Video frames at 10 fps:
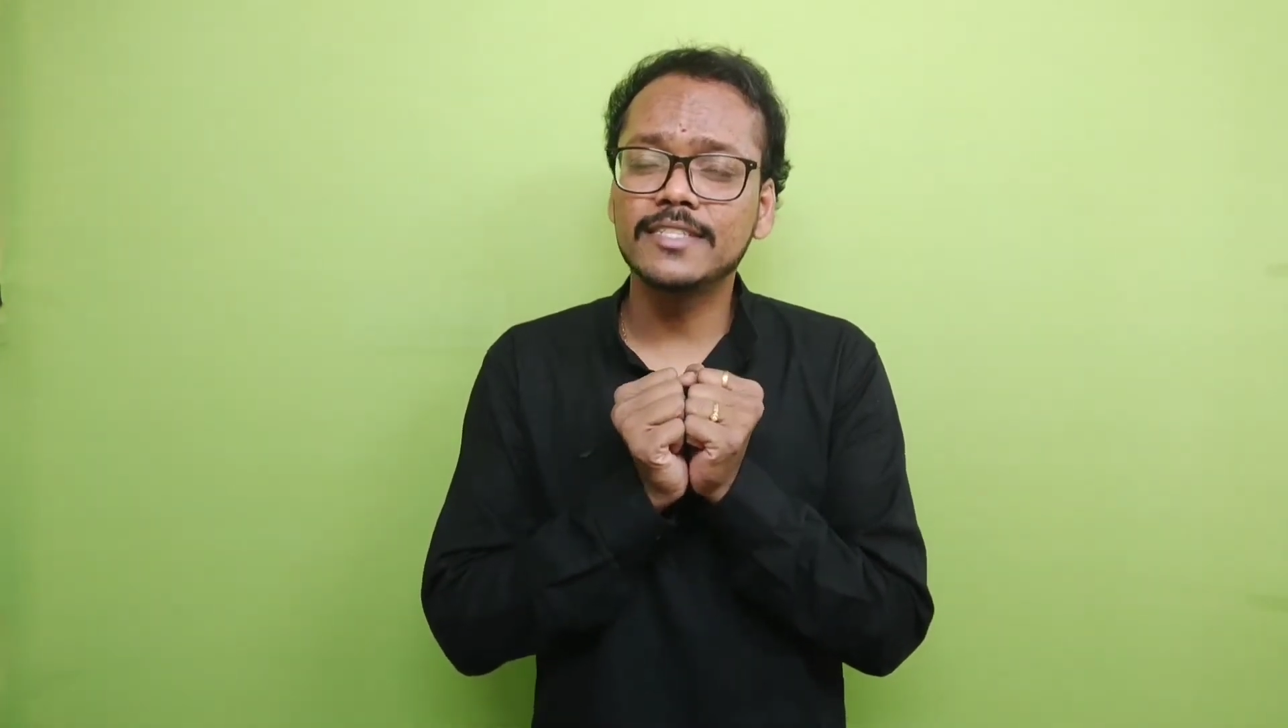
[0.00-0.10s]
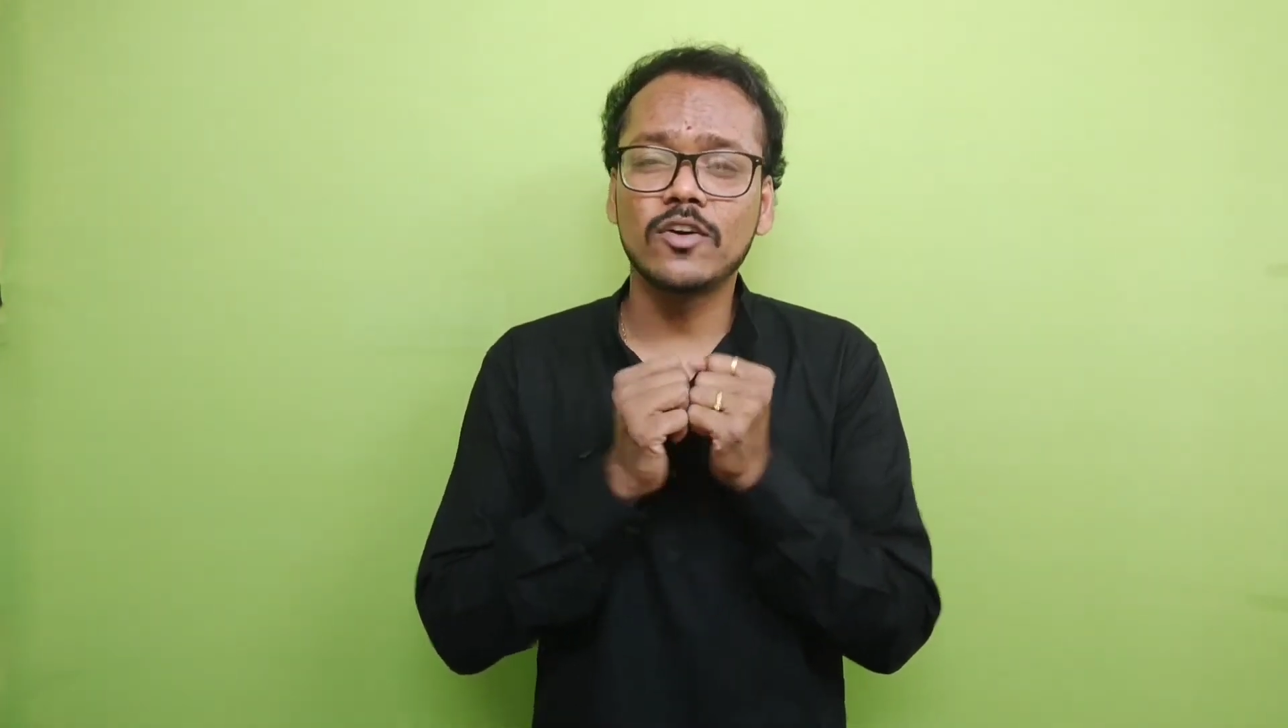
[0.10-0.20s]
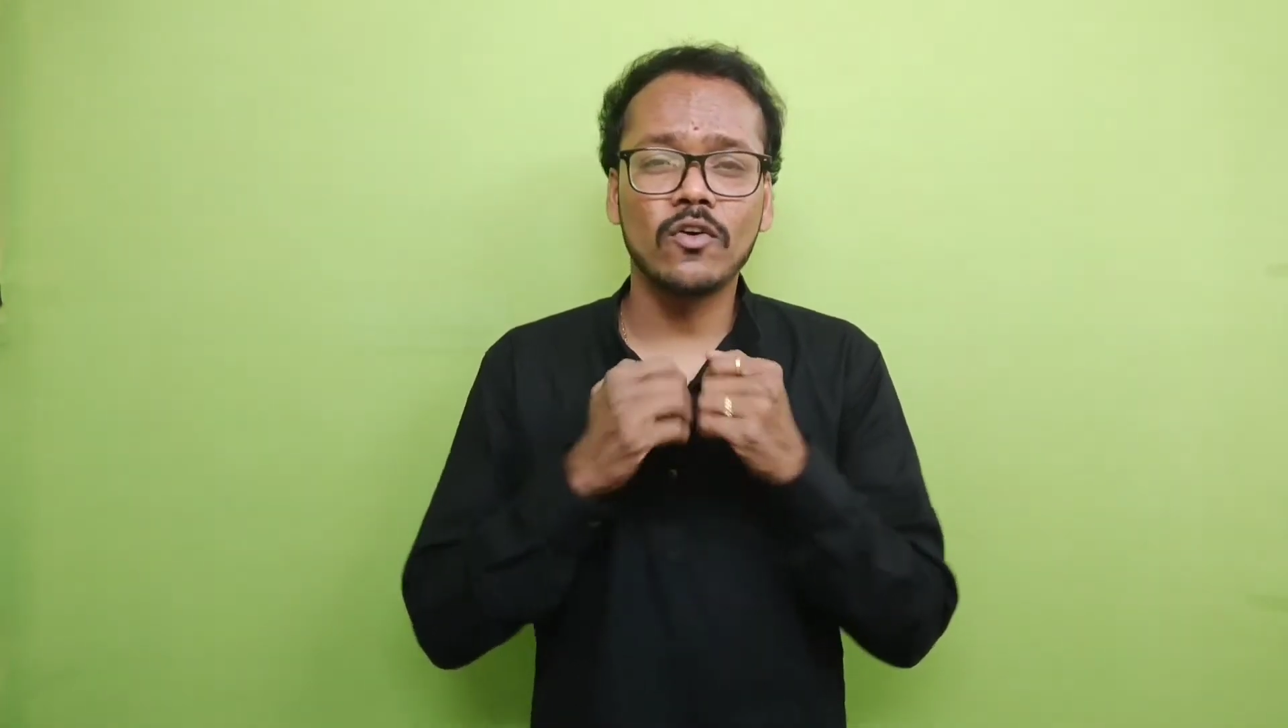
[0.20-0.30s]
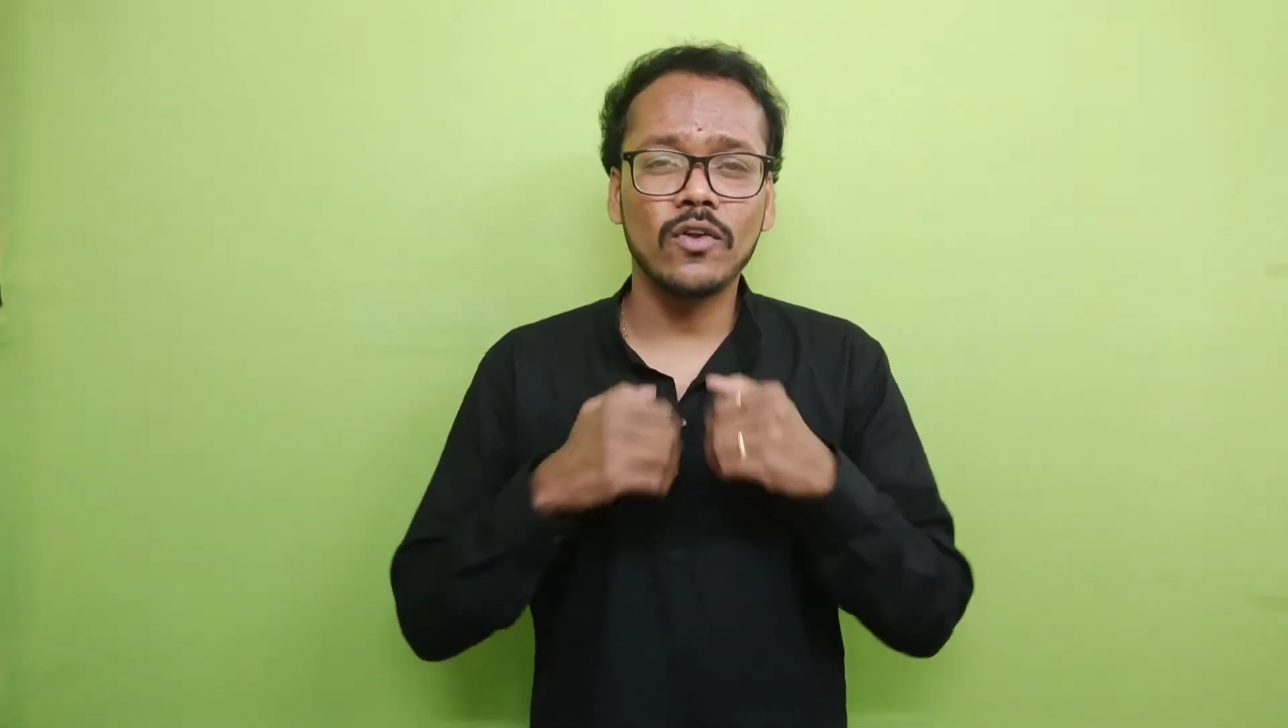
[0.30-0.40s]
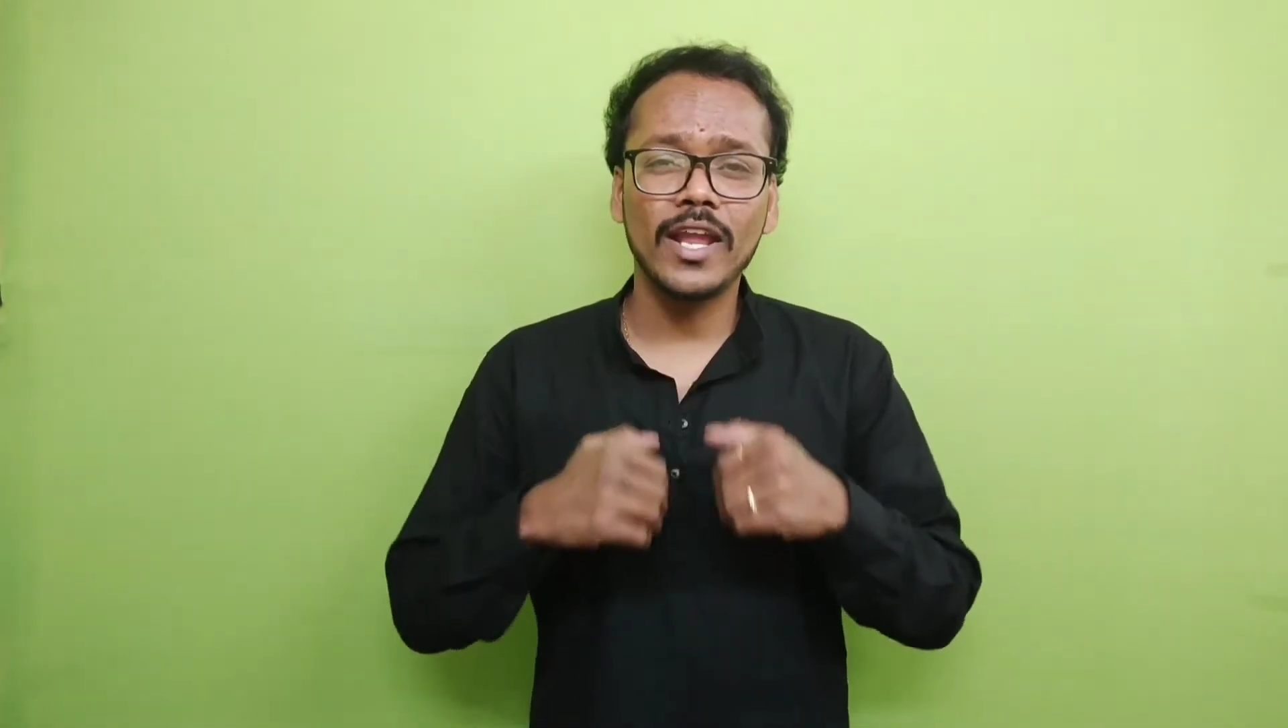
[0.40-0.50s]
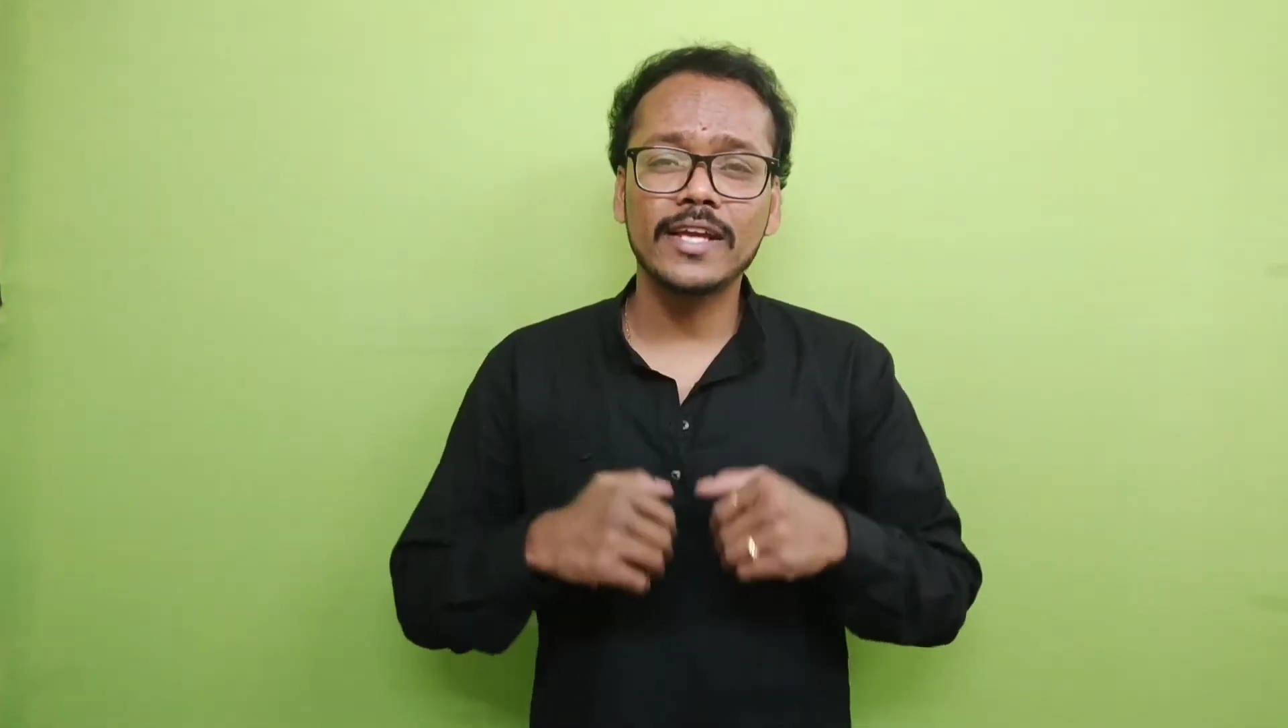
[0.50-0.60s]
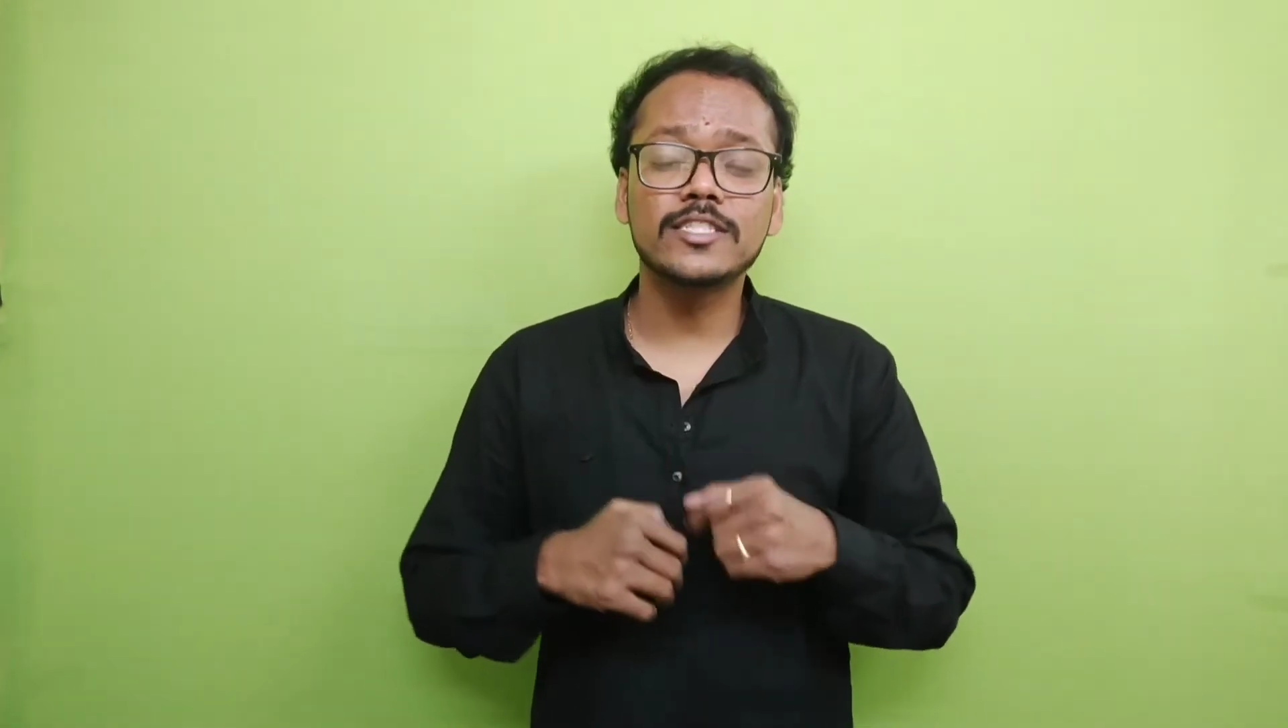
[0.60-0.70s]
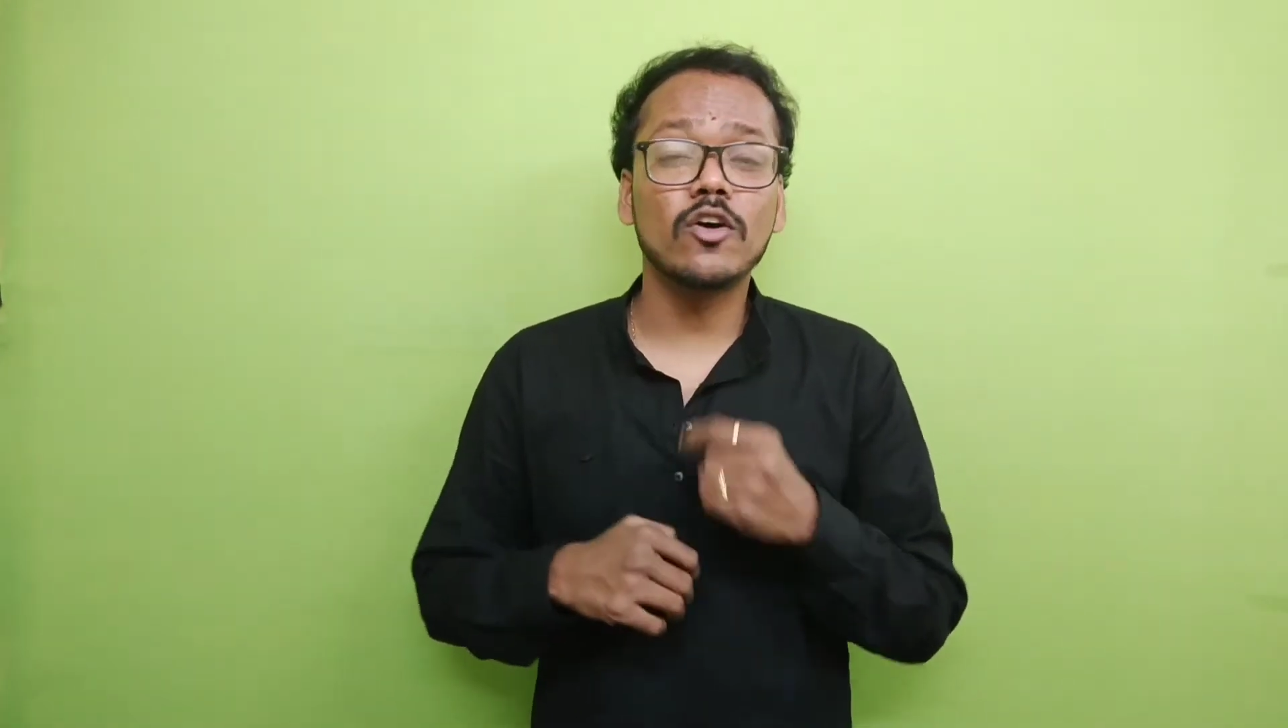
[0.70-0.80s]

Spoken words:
or legs